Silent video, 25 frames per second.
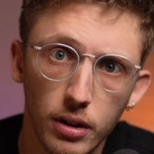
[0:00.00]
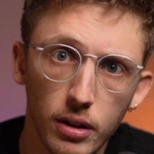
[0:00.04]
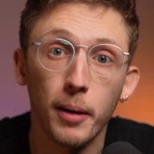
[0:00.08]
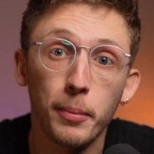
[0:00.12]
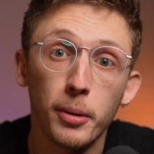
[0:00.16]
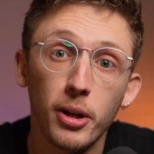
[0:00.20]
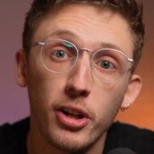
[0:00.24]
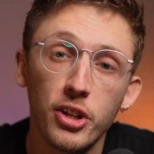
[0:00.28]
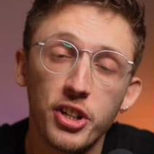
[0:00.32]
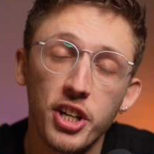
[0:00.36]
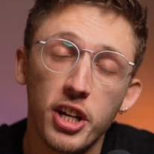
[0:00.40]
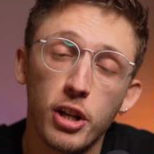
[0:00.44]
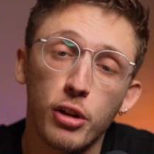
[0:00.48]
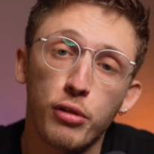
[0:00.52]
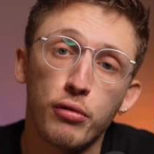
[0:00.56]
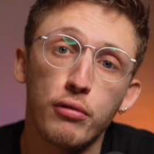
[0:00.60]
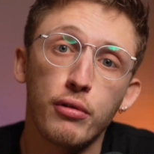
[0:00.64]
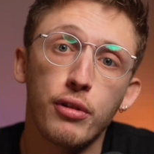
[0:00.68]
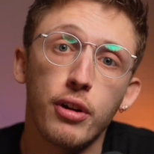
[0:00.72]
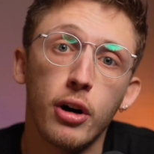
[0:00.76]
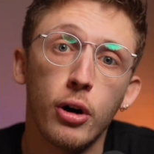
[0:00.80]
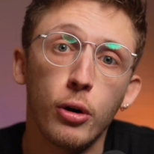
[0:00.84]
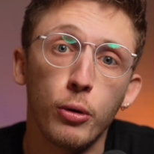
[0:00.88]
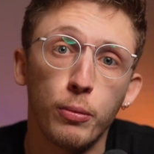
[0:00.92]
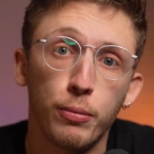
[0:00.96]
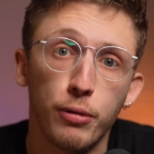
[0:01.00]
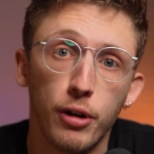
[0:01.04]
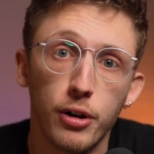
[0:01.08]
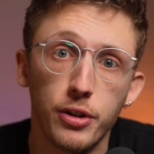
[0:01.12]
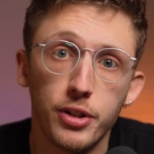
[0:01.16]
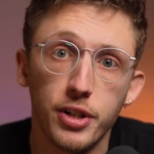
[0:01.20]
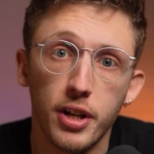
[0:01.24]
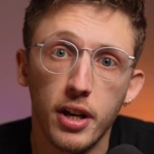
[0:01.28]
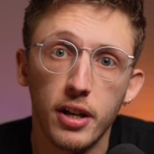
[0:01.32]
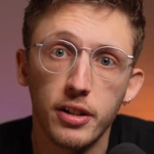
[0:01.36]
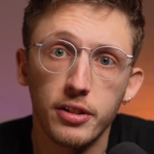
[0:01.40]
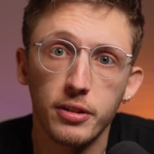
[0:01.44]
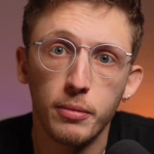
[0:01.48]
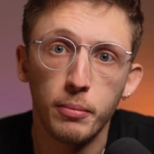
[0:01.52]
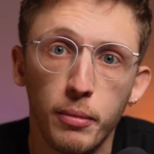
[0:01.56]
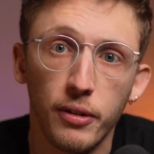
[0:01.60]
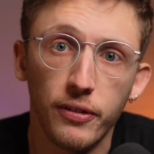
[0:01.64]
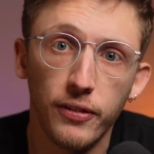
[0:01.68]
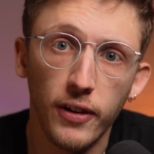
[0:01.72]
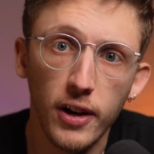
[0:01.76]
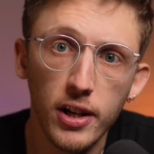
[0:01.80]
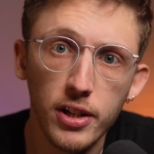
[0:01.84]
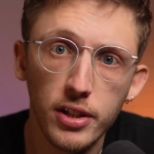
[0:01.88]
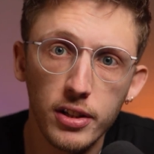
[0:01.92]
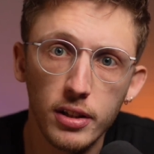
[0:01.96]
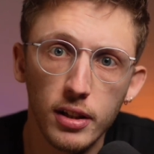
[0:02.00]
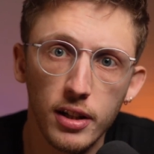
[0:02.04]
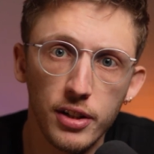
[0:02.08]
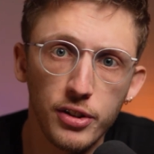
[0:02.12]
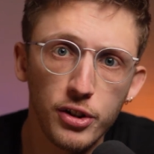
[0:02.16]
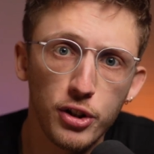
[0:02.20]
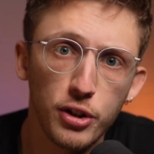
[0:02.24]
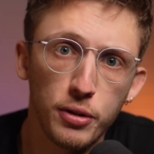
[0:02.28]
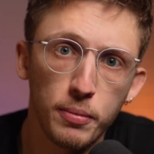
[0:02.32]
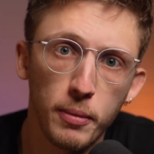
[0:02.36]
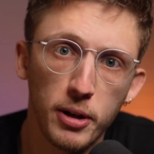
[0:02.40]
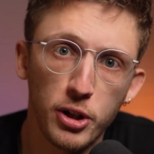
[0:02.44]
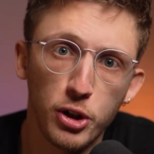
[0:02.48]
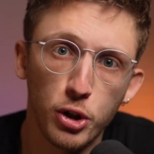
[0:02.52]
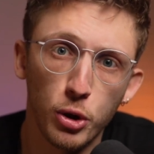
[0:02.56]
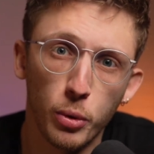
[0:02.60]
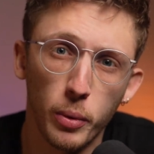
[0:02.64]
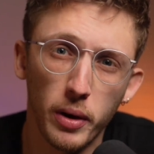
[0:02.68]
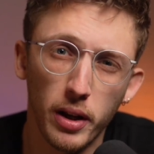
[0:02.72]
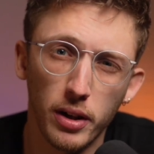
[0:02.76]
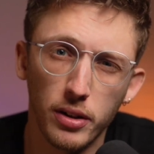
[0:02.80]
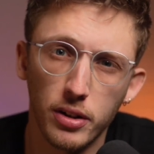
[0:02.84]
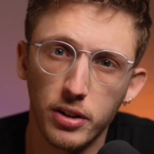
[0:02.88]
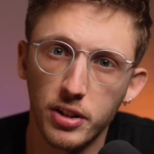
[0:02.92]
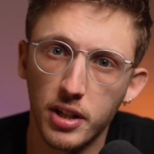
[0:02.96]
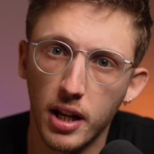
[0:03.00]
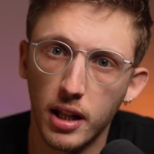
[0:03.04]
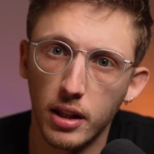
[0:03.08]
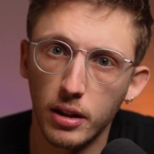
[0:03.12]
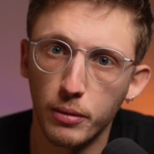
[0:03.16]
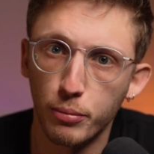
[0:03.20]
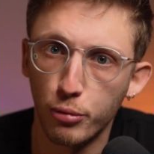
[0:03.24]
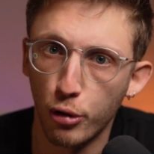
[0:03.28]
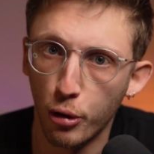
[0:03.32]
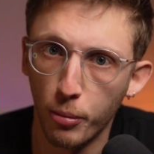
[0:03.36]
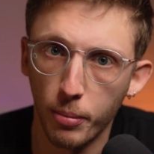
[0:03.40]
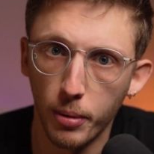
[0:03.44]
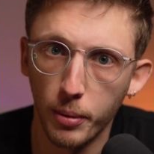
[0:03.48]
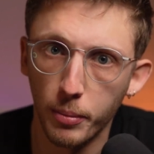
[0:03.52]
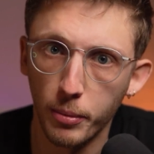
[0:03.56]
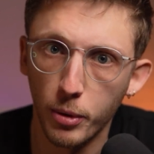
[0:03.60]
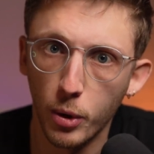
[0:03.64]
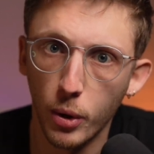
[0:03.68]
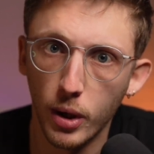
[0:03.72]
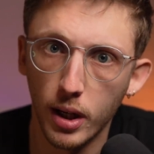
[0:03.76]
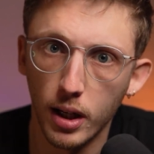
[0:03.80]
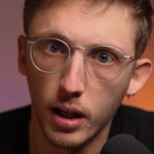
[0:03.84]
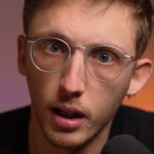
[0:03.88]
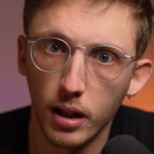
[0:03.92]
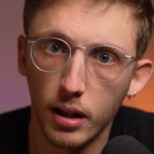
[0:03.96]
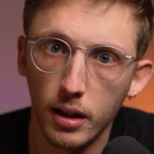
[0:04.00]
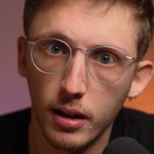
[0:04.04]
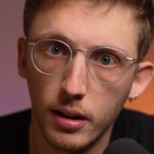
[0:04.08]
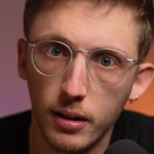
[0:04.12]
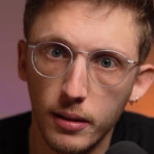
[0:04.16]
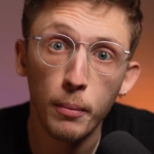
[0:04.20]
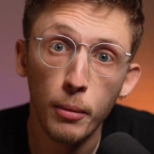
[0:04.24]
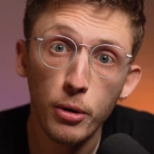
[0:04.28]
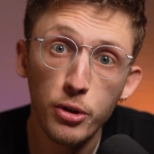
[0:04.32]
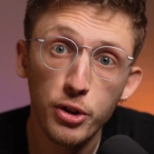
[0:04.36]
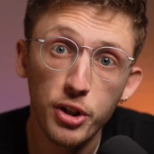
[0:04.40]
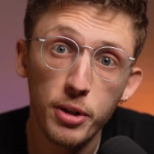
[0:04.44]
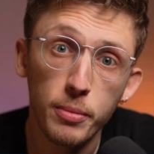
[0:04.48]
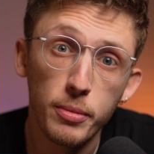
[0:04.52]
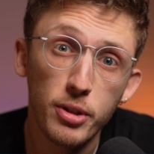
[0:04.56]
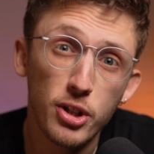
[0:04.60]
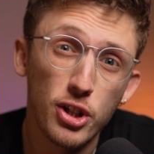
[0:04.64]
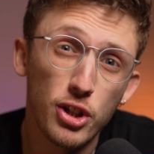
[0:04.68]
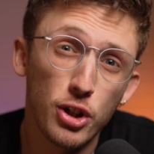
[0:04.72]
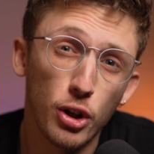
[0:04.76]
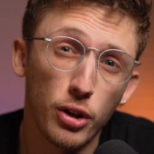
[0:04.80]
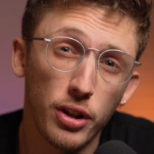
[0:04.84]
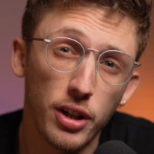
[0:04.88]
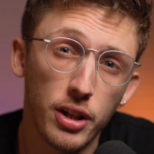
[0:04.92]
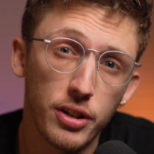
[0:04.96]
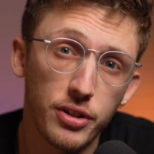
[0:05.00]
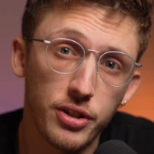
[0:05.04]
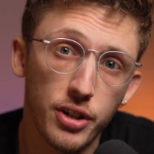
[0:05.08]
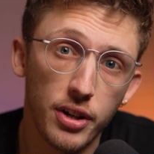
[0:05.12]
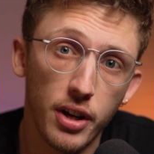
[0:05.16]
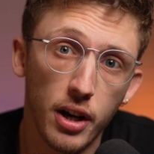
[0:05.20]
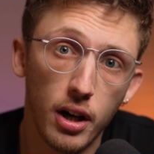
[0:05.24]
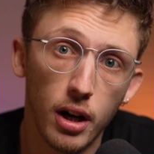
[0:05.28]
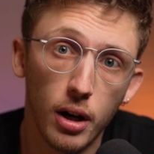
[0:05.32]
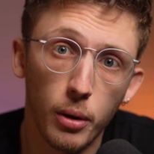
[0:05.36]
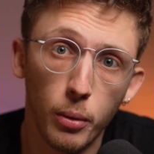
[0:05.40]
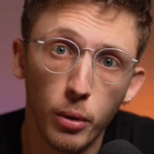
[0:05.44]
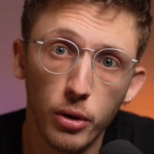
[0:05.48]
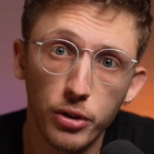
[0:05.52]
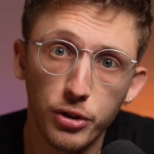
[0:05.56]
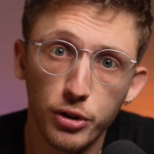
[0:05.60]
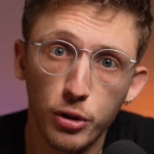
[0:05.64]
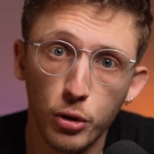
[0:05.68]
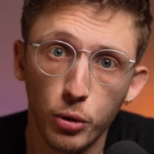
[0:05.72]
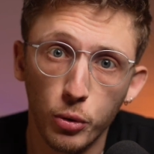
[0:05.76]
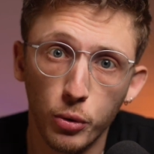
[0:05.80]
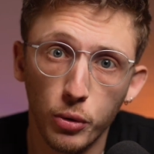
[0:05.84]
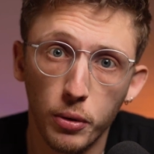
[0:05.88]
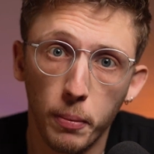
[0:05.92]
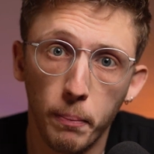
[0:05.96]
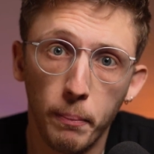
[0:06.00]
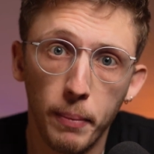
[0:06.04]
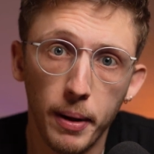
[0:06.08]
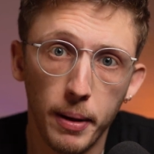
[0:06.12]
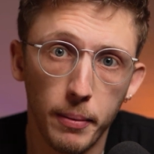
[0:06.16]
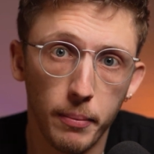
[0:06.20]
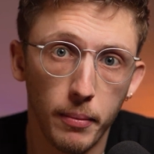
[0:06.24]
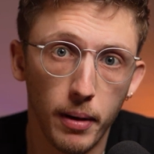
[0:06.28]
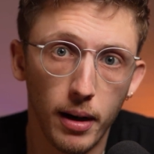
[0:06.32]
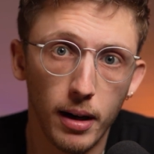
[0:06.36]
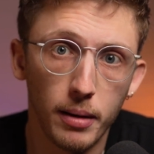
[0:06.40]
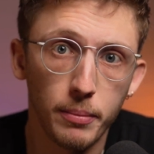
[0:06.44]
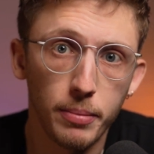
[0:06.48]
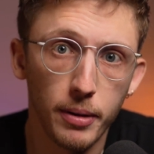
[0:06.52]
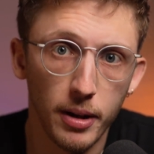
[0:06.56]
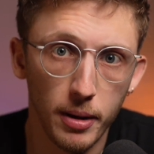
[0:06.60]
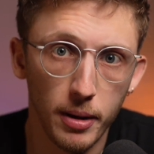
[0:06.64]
I'm going to take you through the whole process, but first, let's just make sure we understand the problem quickly. Most images on the internet are what's called bitmap